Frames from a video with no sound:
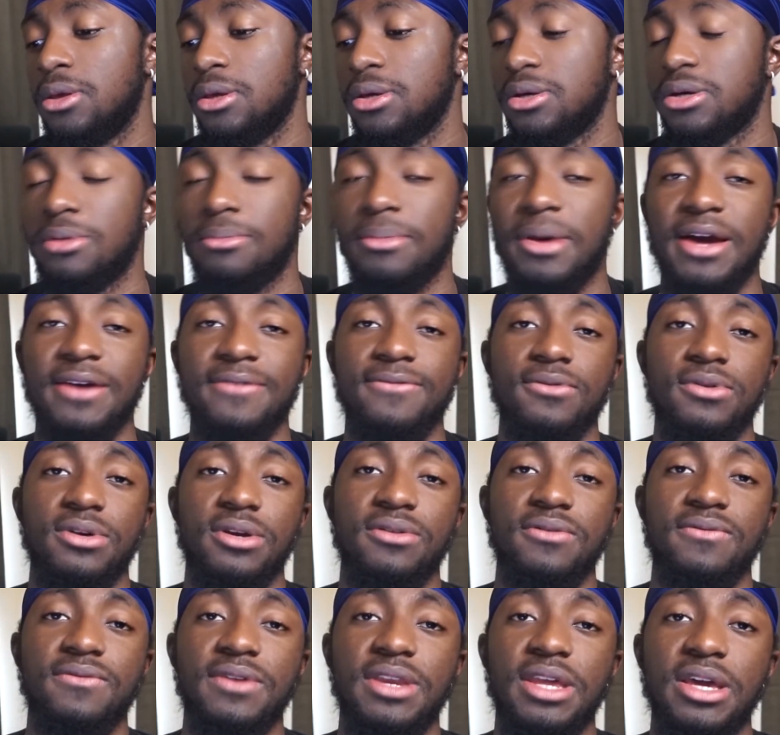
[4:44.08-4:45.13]
Come back for
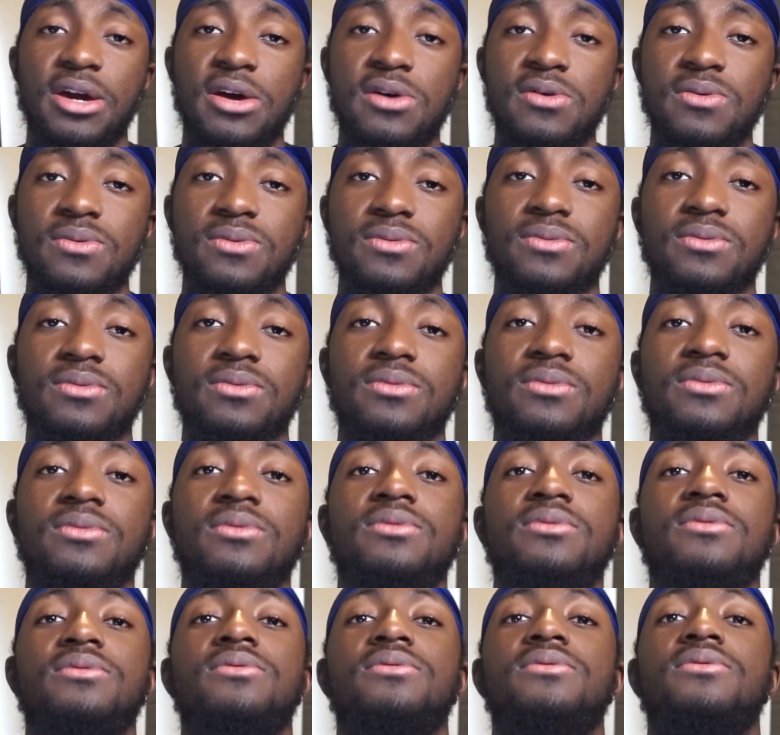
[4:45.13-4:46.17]
another video.
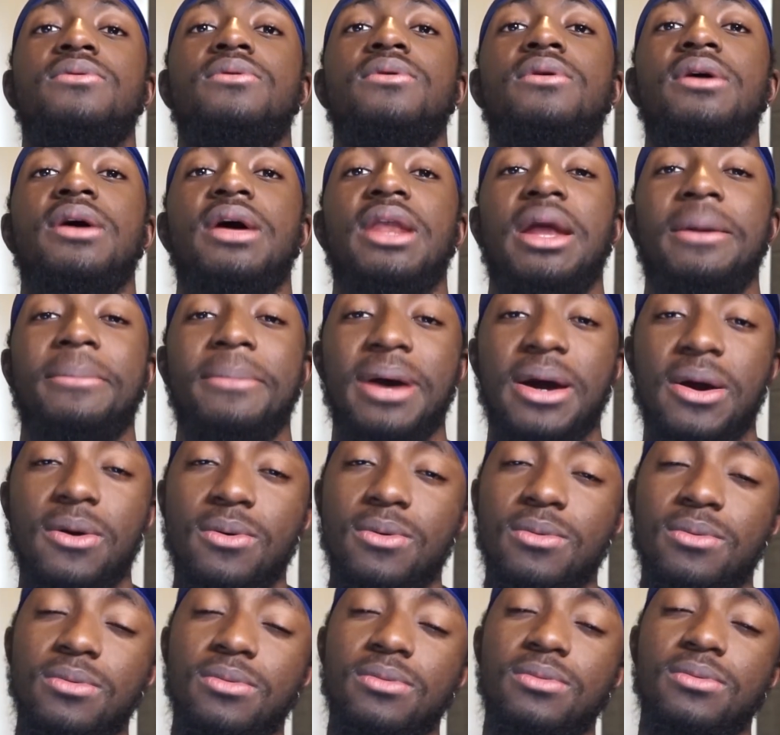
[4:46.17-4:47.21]
And I'm out.